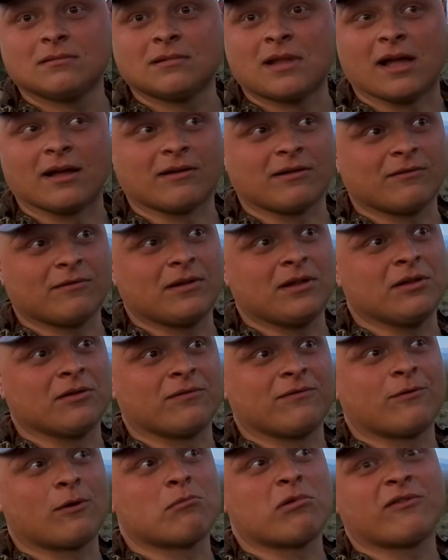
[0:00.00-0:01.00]
like either
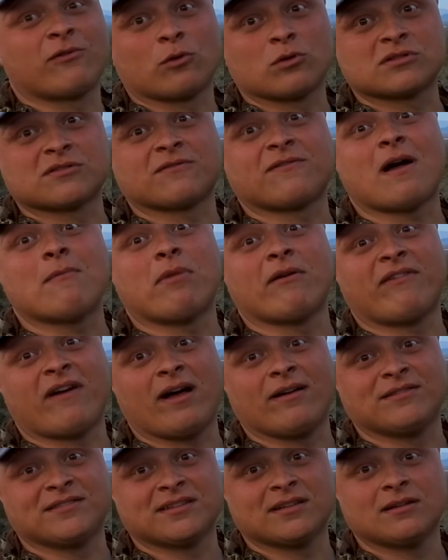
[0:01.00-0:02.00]
four by fours or five by
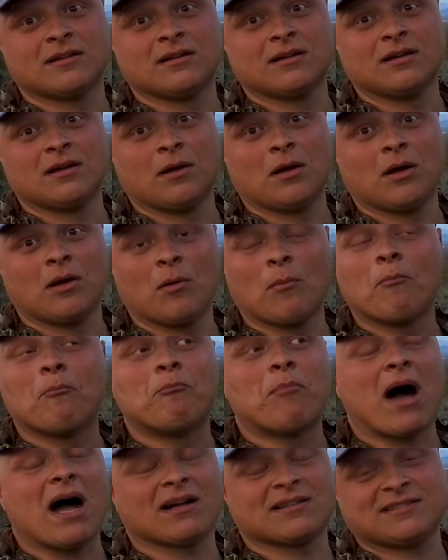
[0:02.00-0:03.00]
fives.
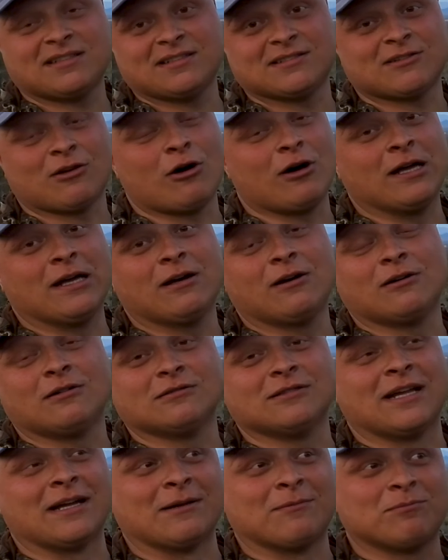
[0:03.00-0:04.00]
Boxy is all hell,
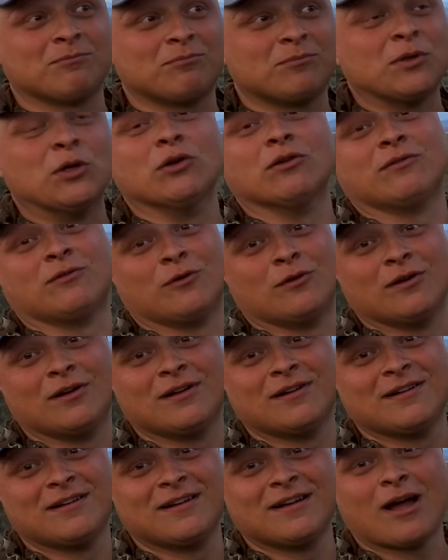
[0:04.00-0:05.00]
like beautiful.
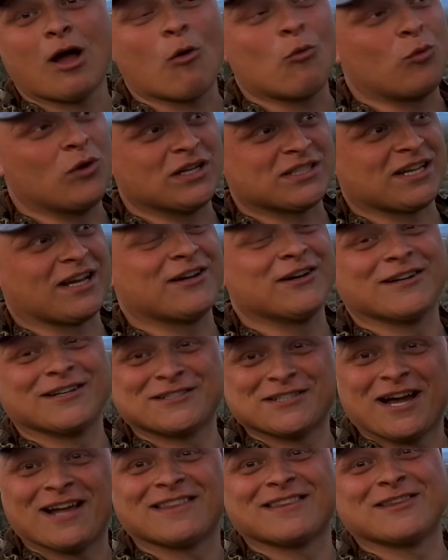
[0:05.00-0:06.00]
I wish I could have
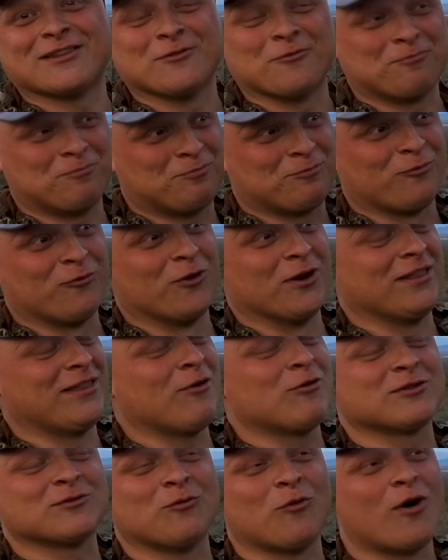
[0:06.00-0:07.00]
shot the.
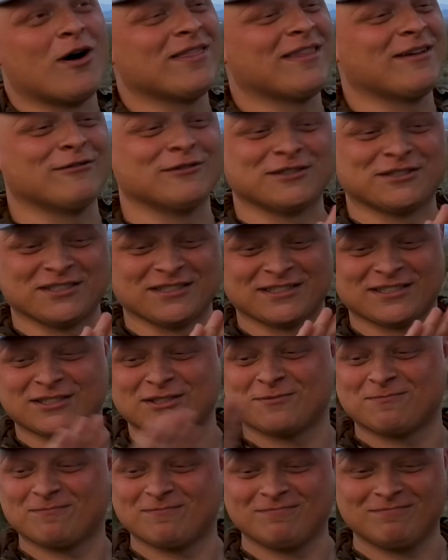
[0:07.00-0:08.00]
There was one that was
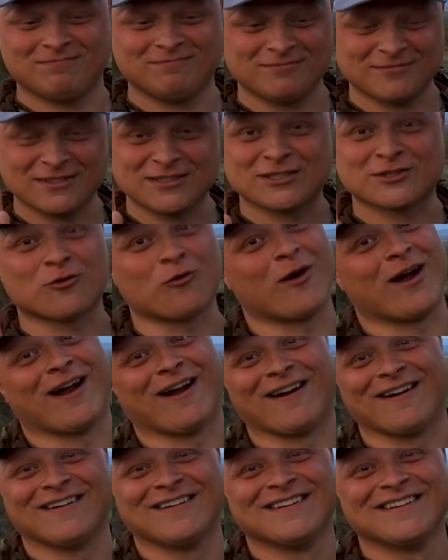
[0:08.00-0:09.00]
just
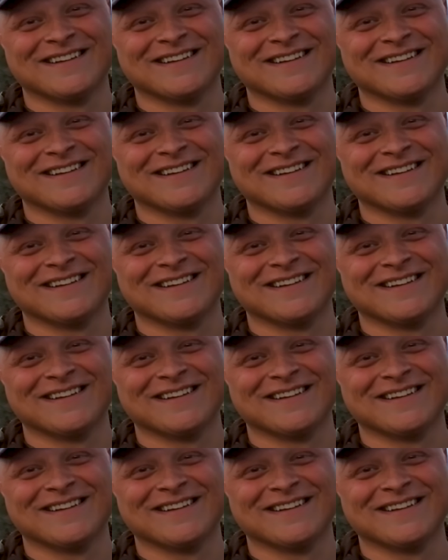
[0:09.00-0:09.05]
square.